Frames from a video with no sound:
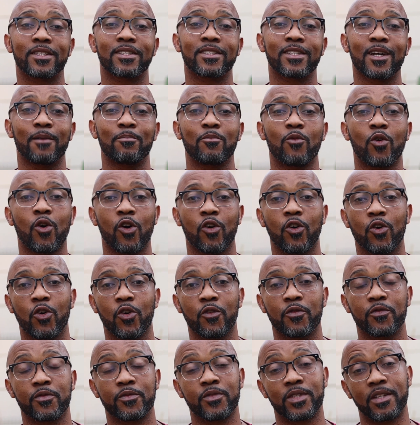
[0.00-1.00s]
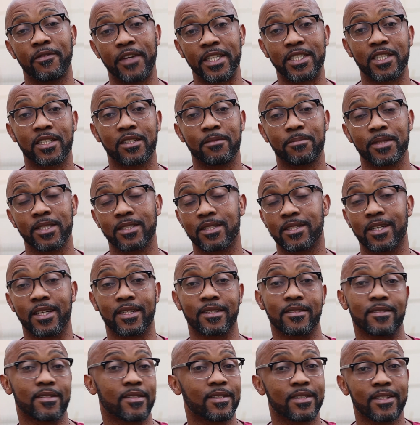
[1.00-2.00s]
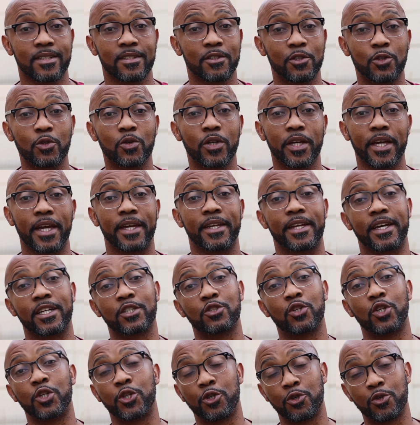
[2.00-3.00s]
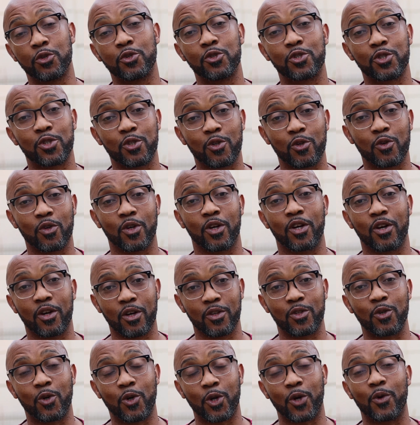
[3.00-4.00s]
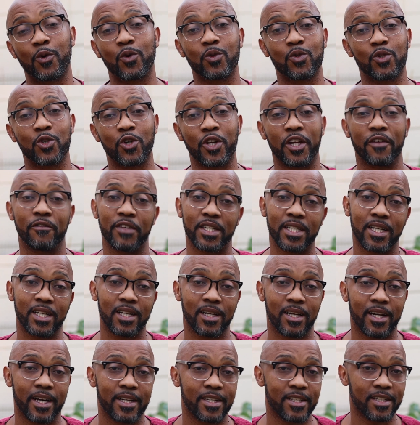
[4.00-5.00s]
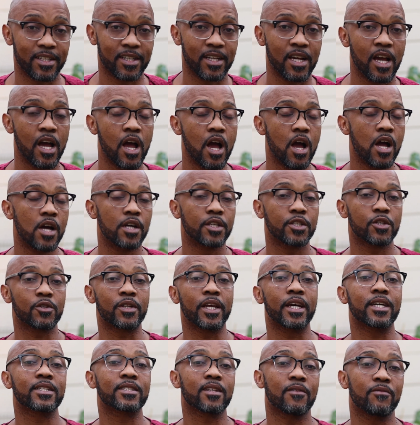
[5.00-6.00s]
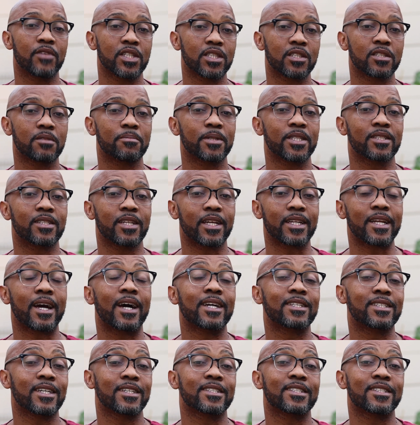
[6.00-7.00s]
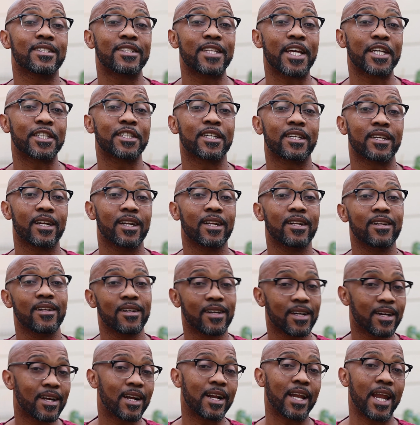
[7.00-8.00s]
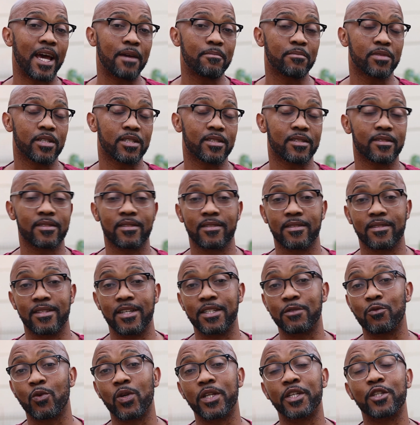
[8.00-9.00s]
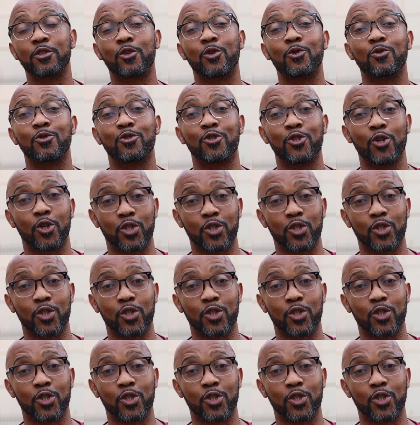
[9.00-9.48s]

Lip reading: at some of the vegetables that you can actually use to grow during vertical gardening. So there are some vegetables that are just natural climbers. This will include